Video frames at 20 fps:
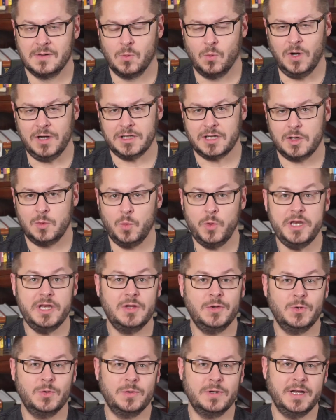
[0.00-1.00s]
What can we
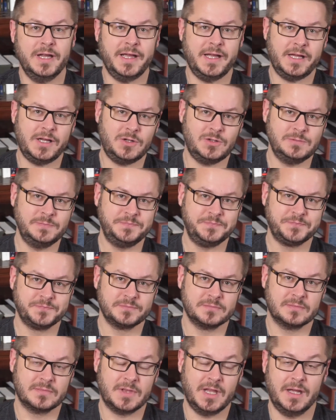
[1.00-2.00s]
do now?
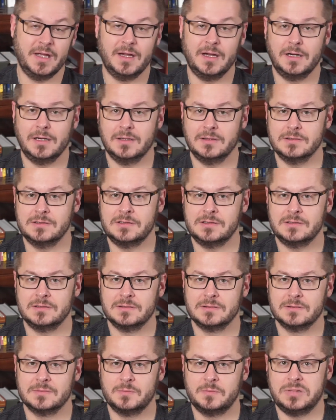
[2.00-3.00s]
There's
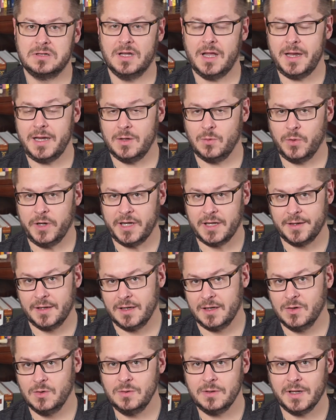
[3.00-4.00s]
plenty we can
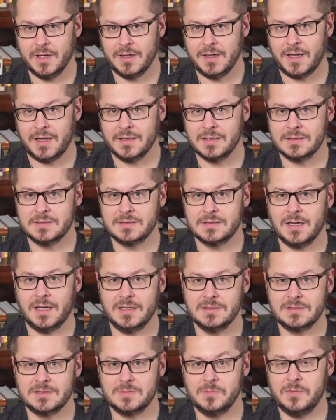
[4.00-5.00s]
do, and I'll
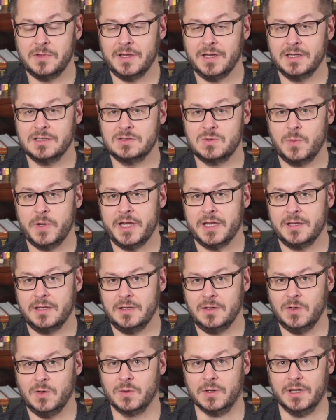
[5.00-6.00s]
discuss some things we can
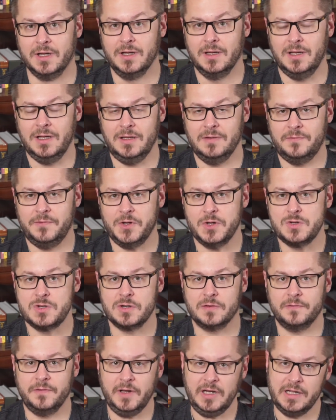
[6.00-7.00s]
do in
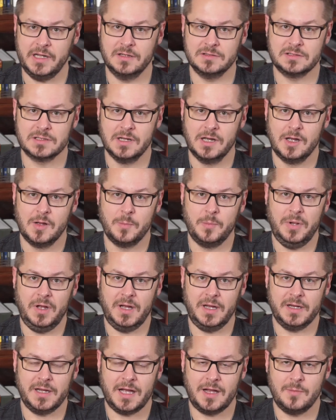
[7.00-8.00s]
future videos,
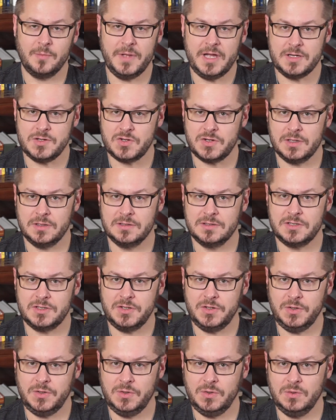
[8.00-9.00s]
but I'll mention
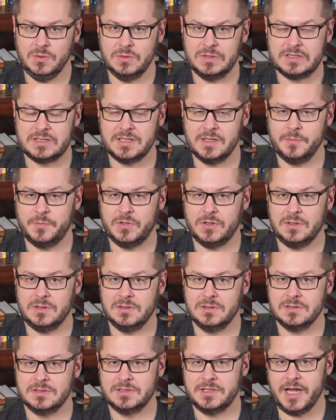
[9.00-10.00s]
two
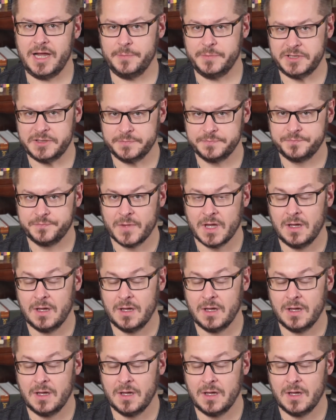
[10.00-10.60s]
simple steps.